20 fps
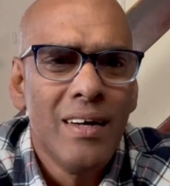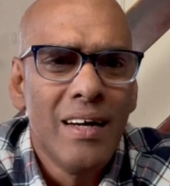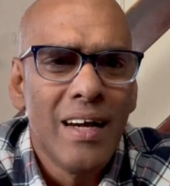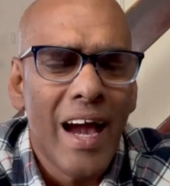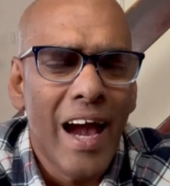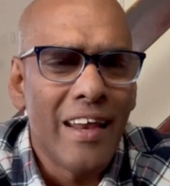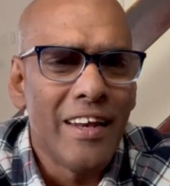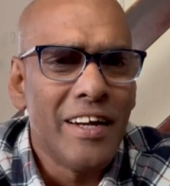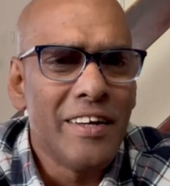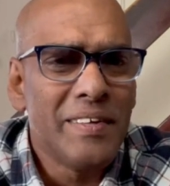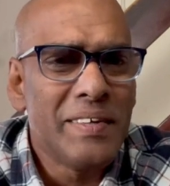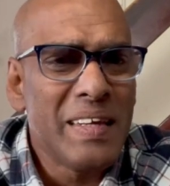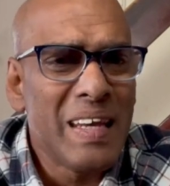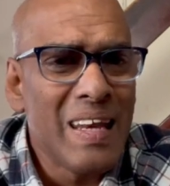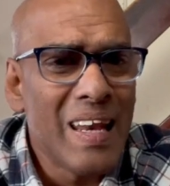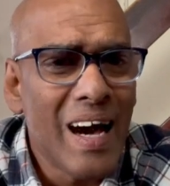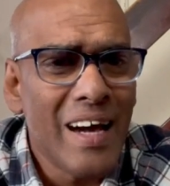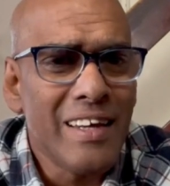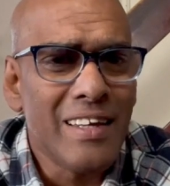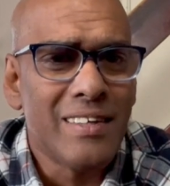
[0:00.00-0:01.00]
and a
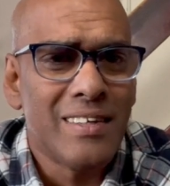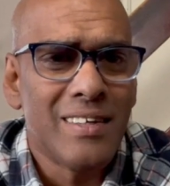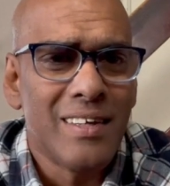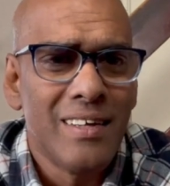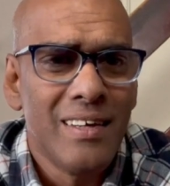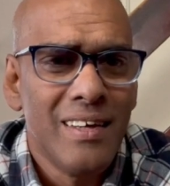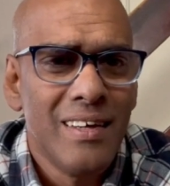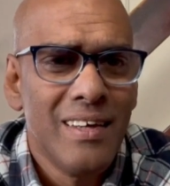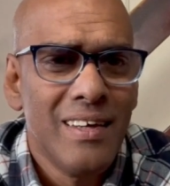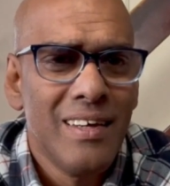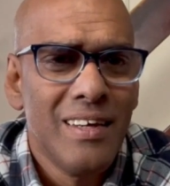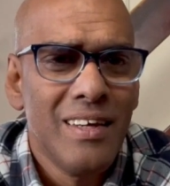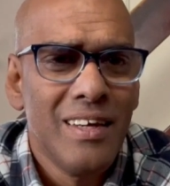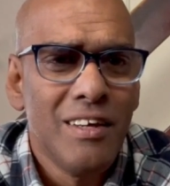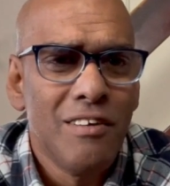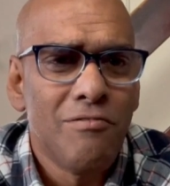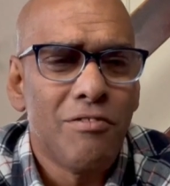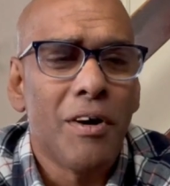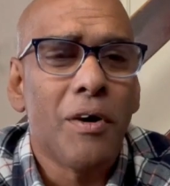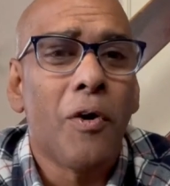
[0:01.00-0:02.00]
delight
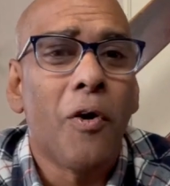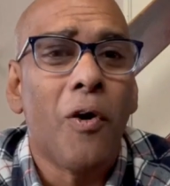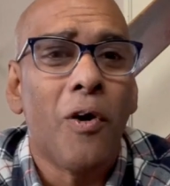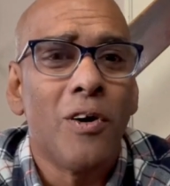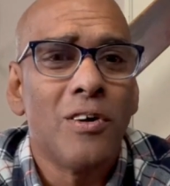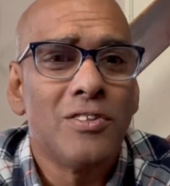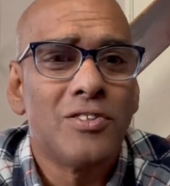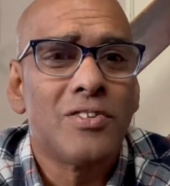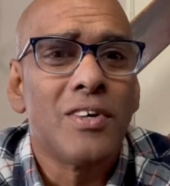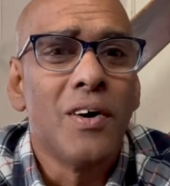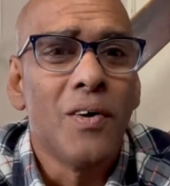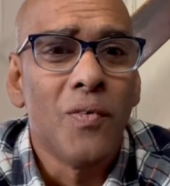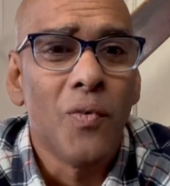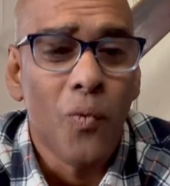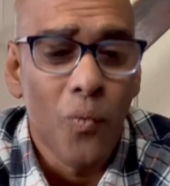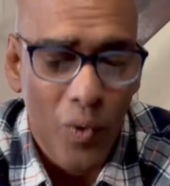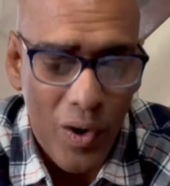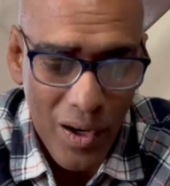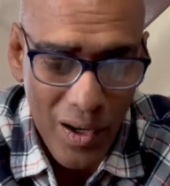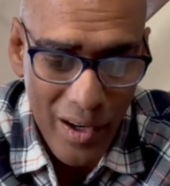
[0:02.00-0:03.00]
for God's
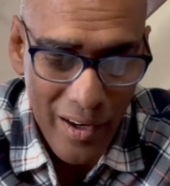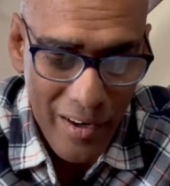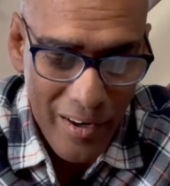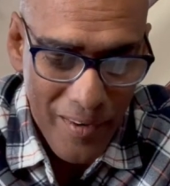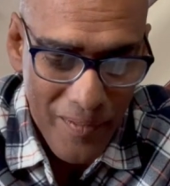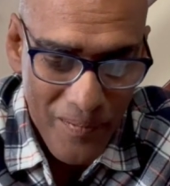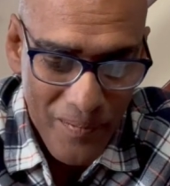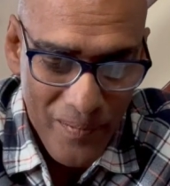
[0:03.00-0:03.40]
word.